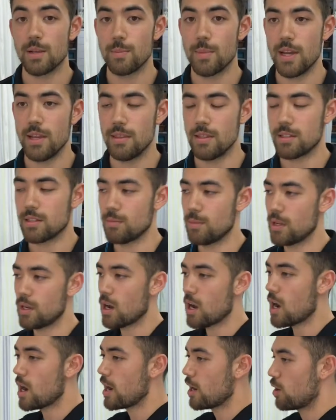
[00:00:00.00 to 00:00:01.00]
pain that's a bit
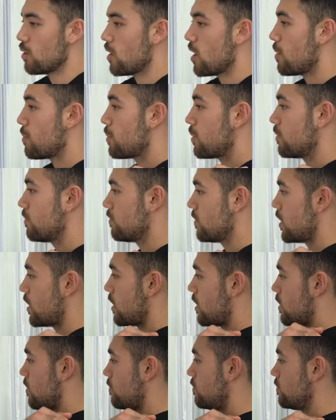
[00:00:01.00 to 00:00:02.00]
higher up
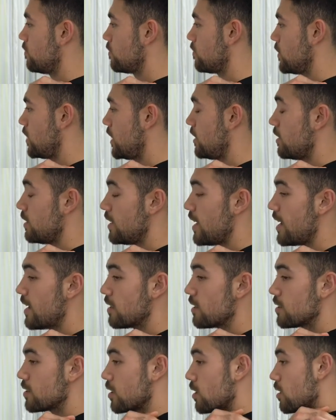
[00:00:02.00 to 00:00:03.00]
in the neck,
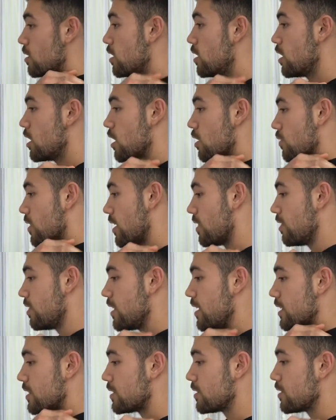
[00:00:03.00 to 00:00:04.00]
so around
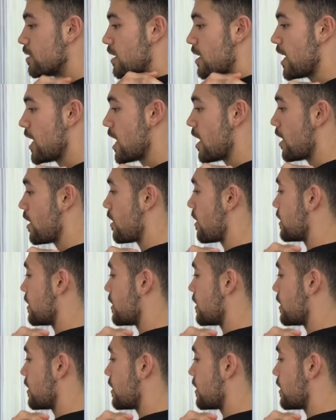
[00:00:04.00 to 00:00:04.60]
this area as